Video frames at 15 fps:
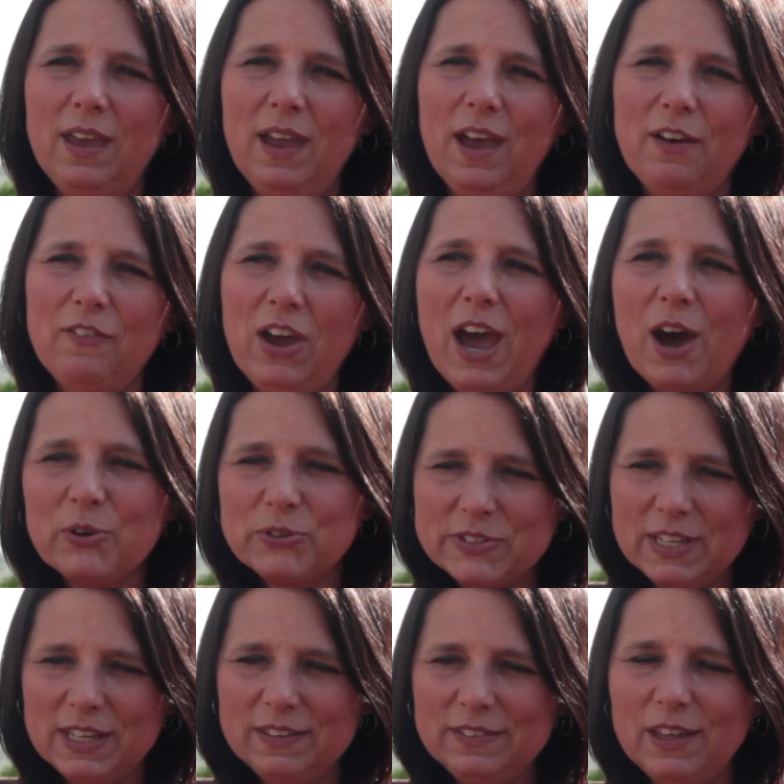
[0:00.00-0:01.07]
have a house
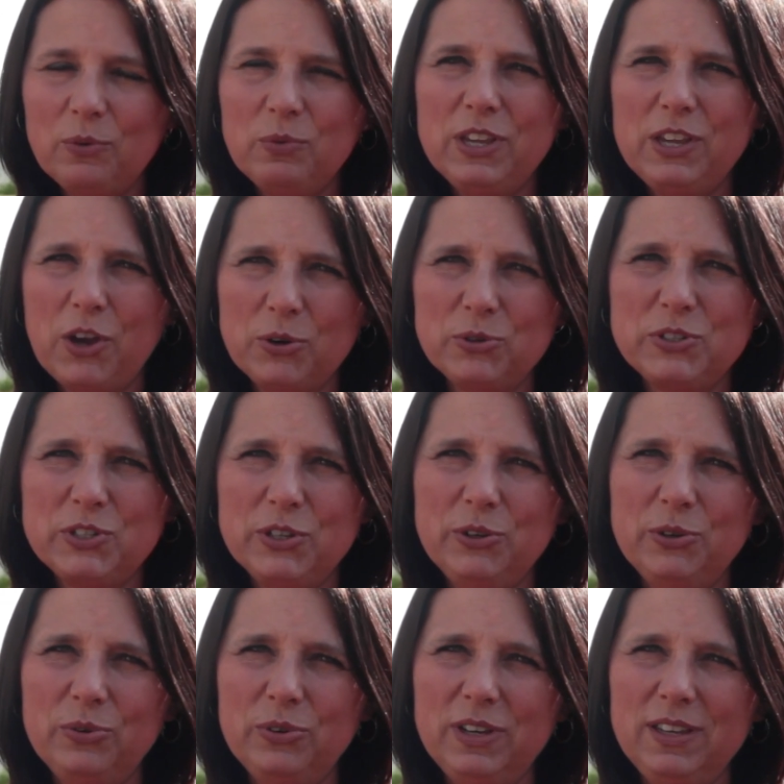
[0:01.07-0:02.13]
in that we go
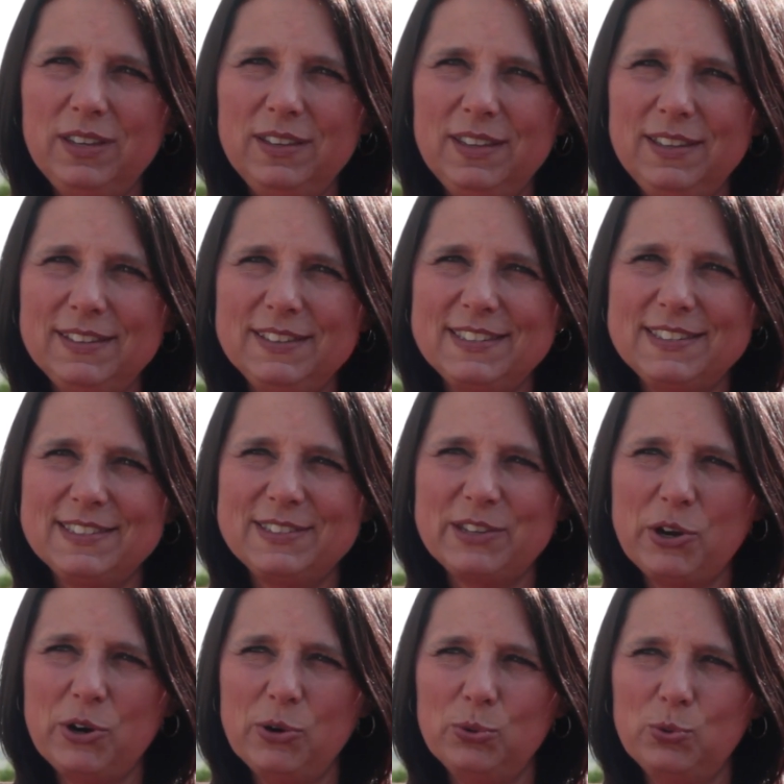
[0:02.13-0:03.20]
to, it's
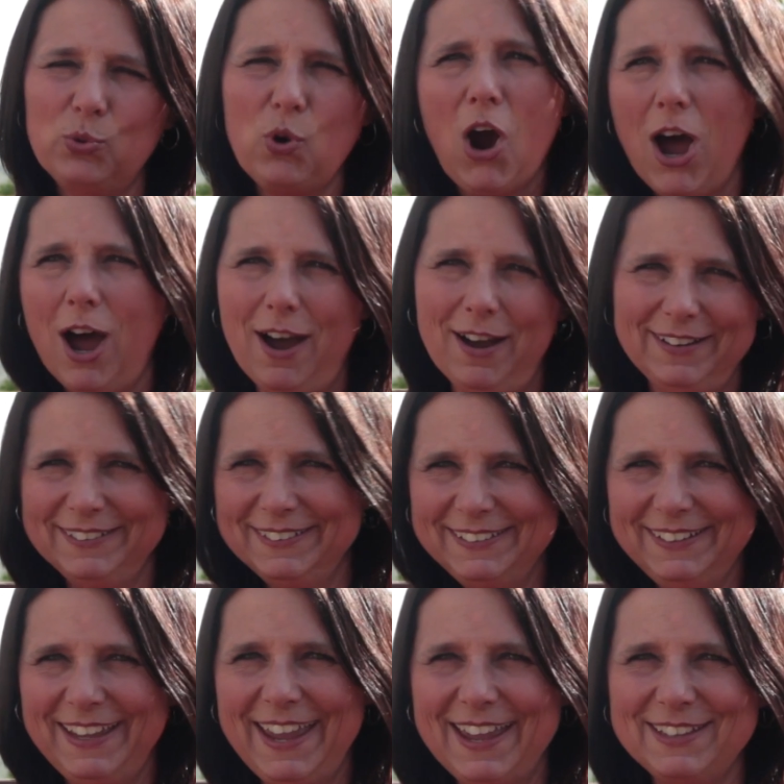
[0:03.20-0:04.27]
so raw
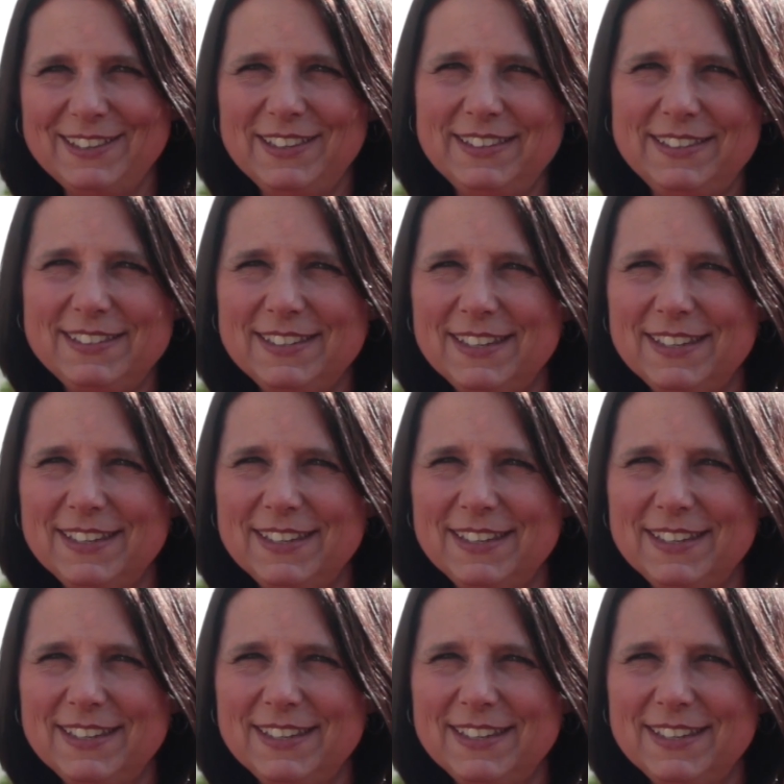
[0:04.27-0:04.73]
and